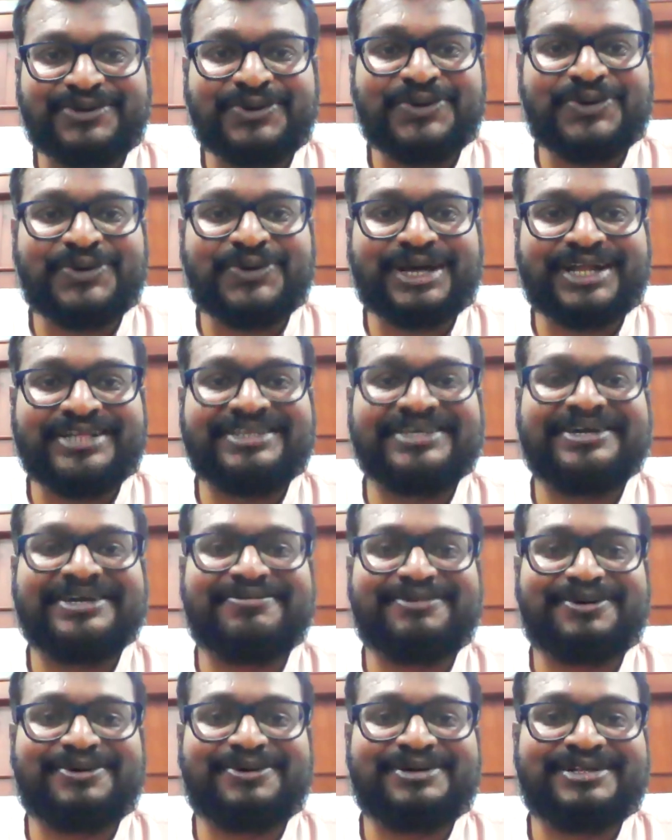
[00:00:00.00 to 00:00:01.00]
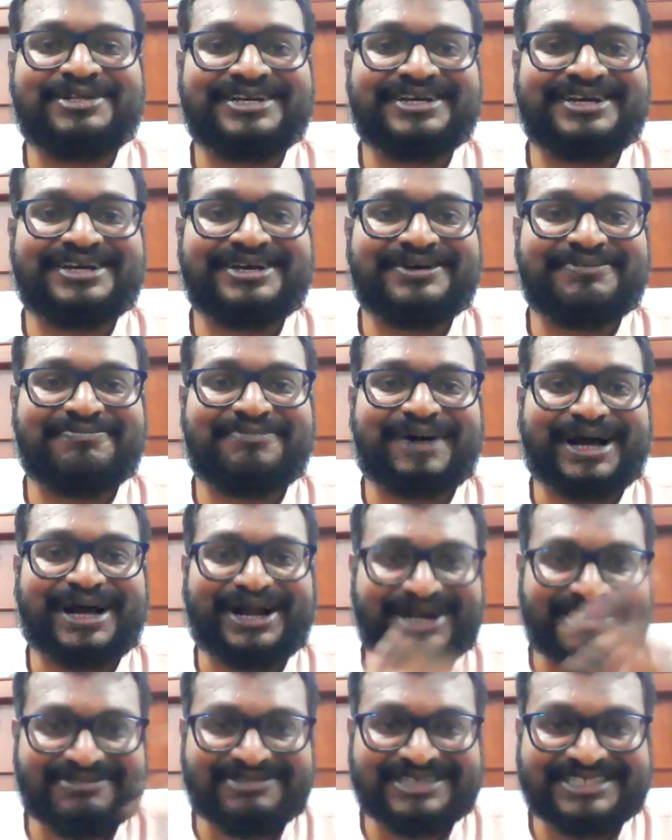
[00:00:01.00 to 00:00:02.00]
know anything about the
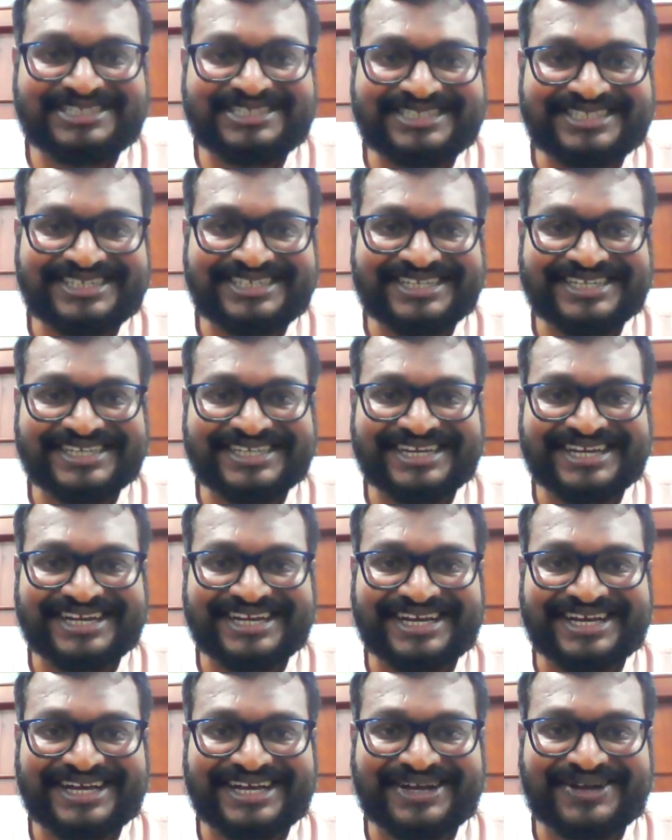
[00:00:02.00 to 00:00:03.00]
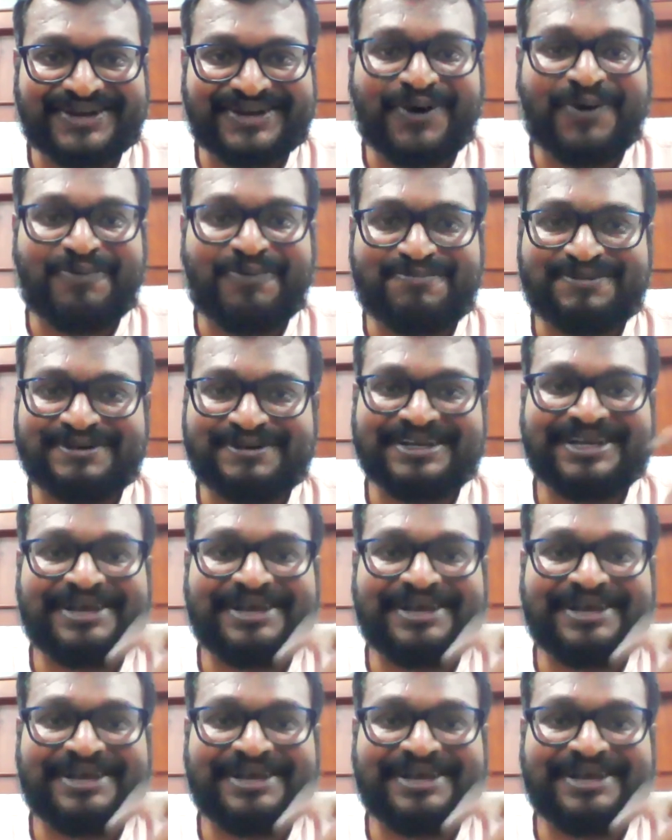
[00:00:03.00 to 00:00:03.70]
biodiversity COP. I mean,